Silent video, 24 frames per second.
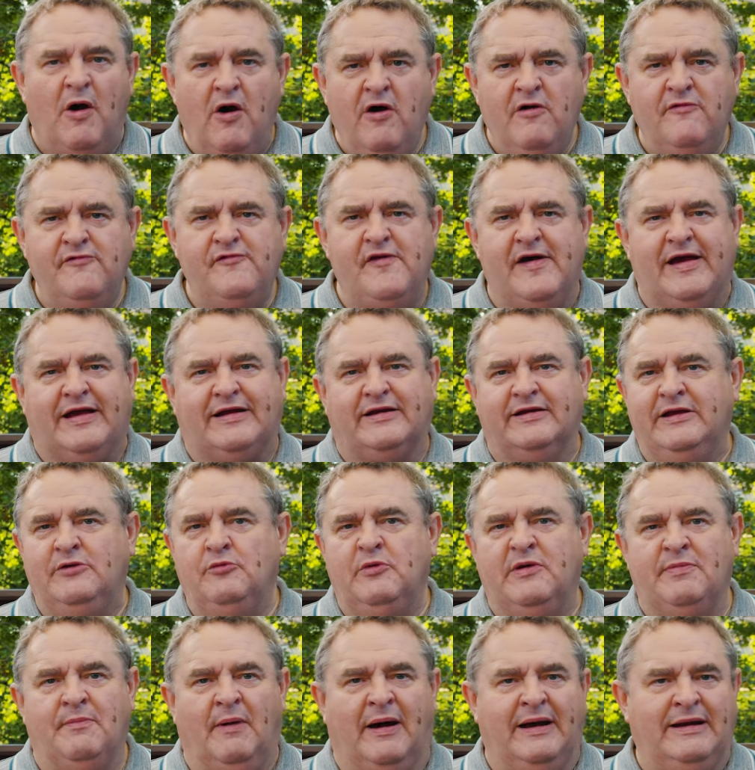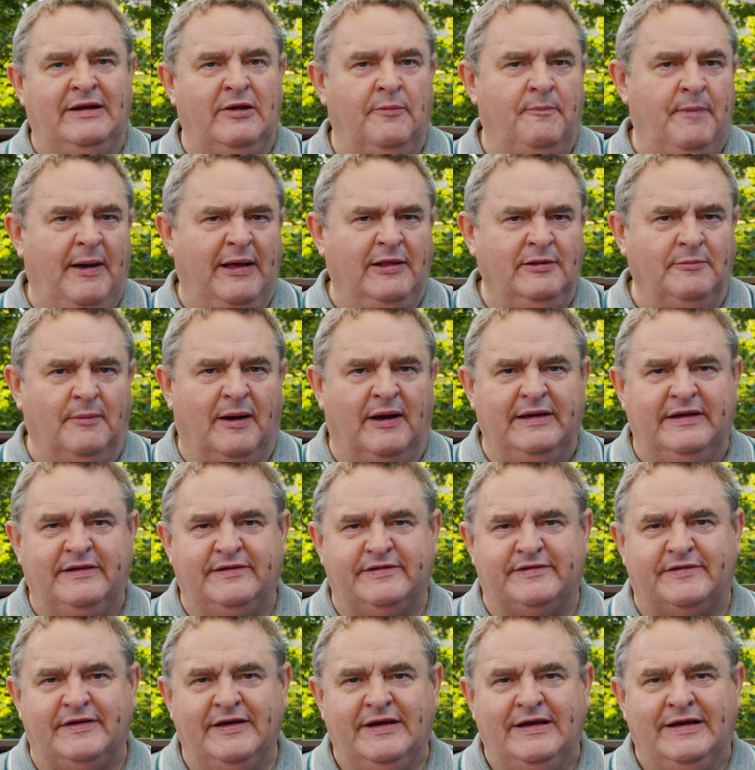perfectly with my lapel
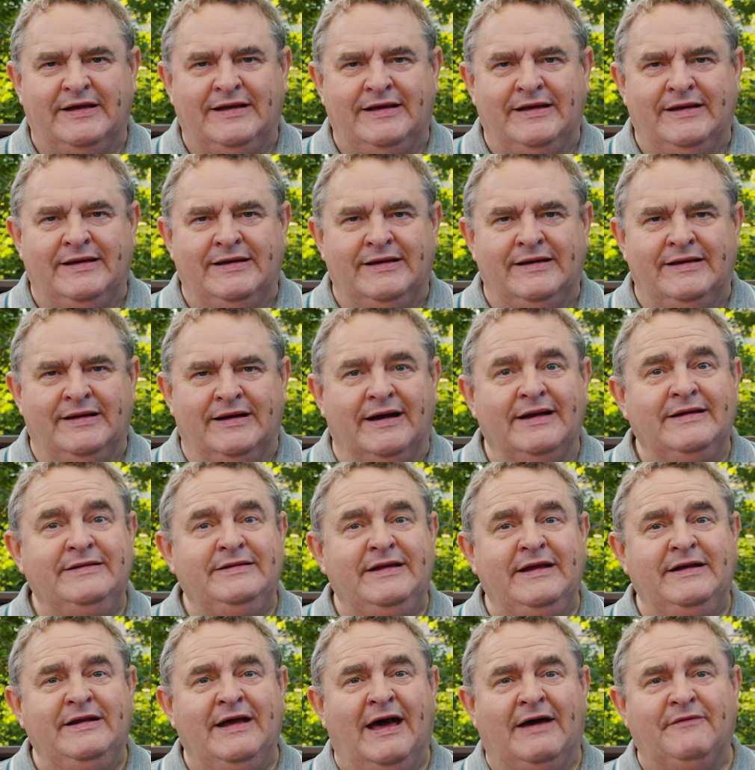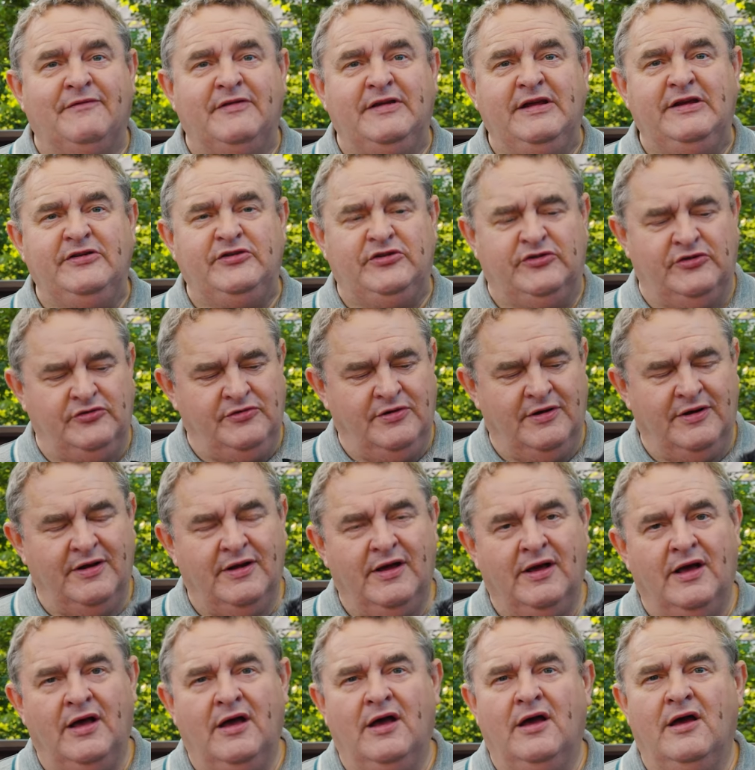mics, I did have an issue
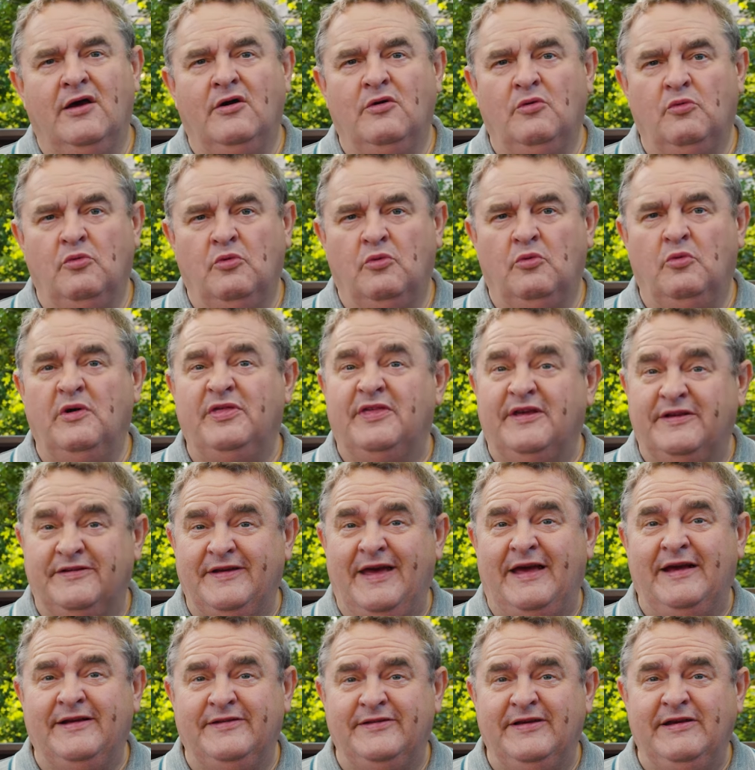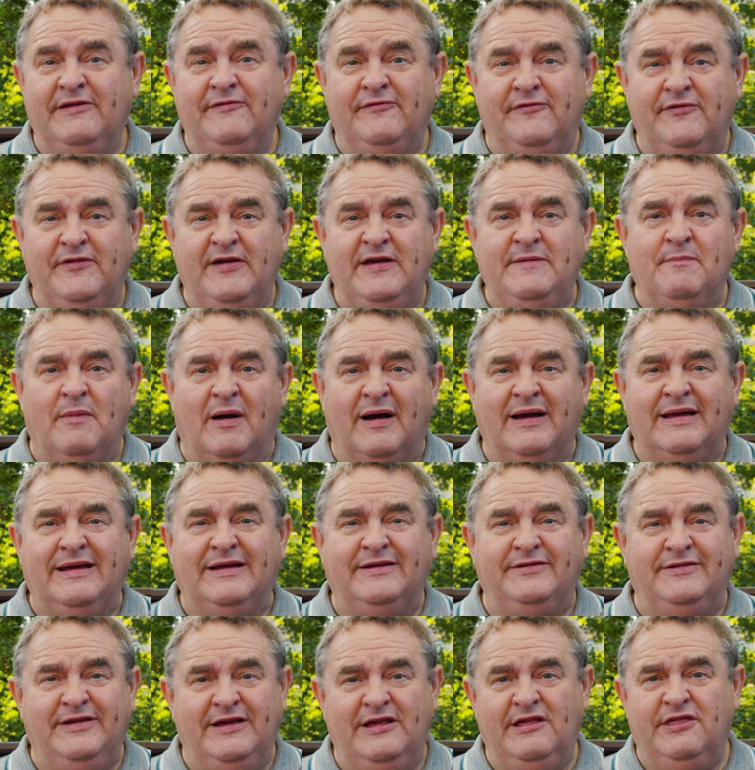with the Deity
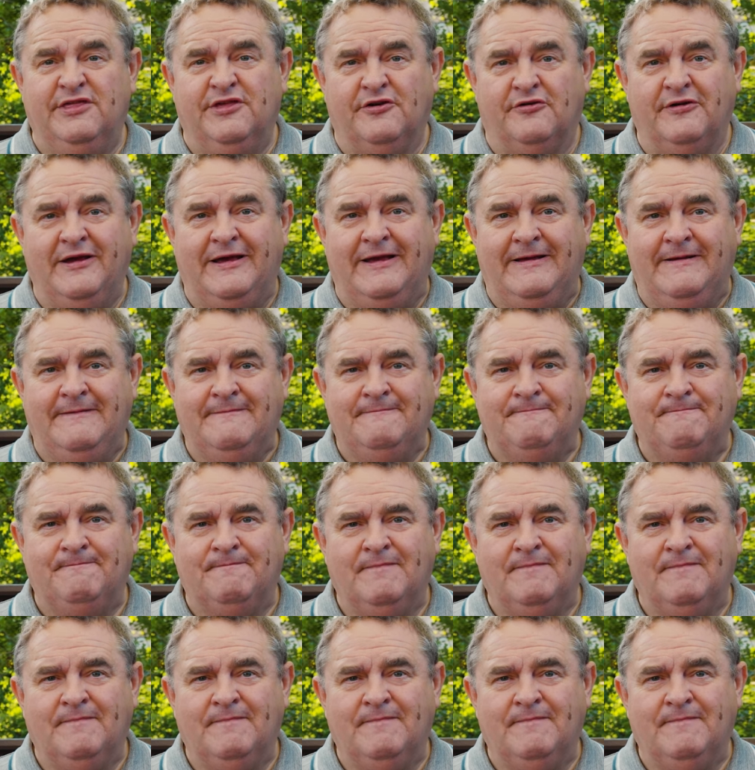V-Mic D3.